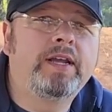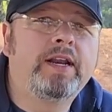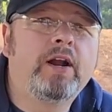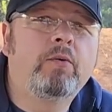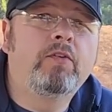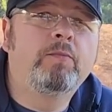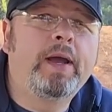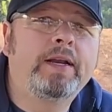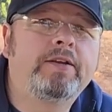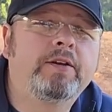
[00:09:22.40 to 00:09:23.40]
Air
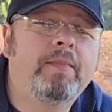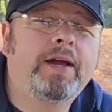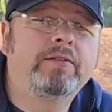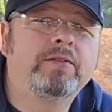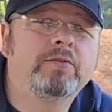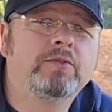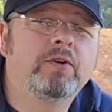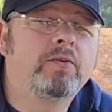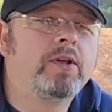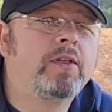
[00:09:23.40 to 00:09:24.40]
Wolfman could mount to.
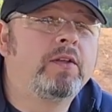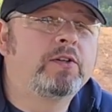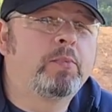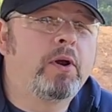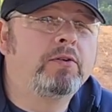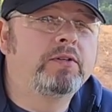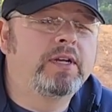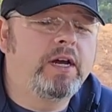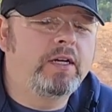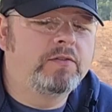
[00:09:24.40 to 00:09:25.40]
So there's pros and
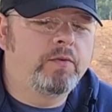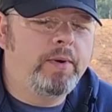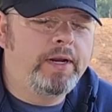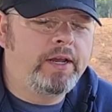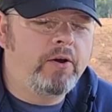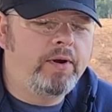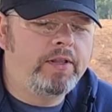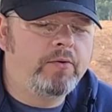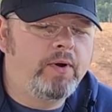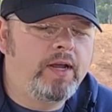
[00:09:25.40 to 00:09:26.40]
cons for me to go
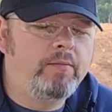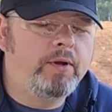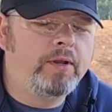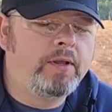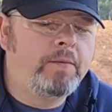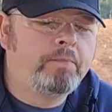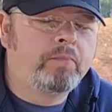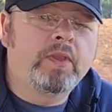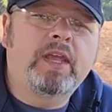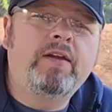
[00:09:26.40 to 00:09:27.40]
either way, but
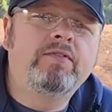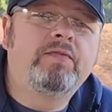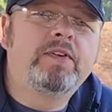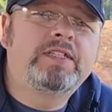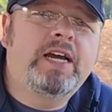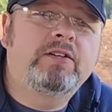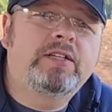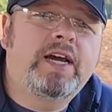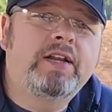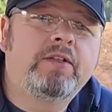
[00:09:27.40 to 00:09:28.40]
even if it's
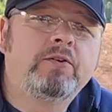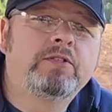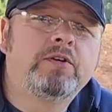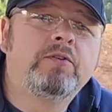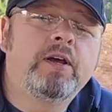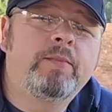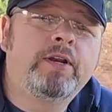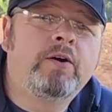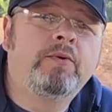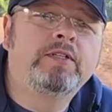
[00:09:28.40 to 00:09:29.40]
outside of those 2, let me
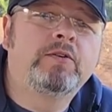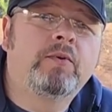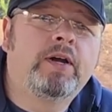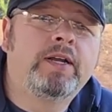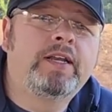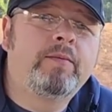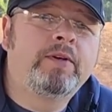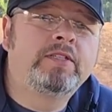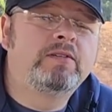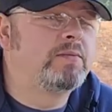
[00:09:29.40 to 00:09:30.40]
know what you're running. Give me
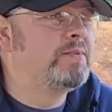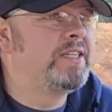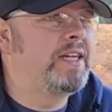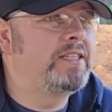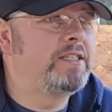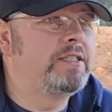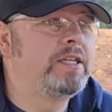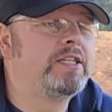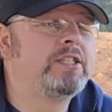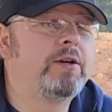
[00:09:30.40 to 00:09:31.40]

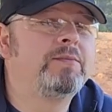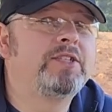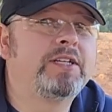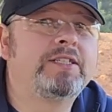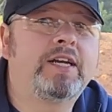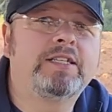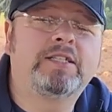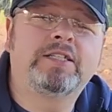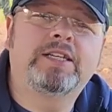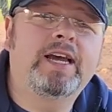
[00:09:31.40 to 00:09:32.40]
some
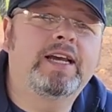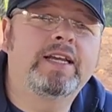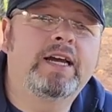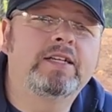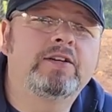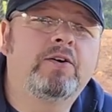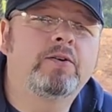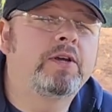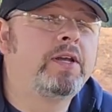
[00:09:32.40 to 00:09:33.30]
suggestions. I cannot talk.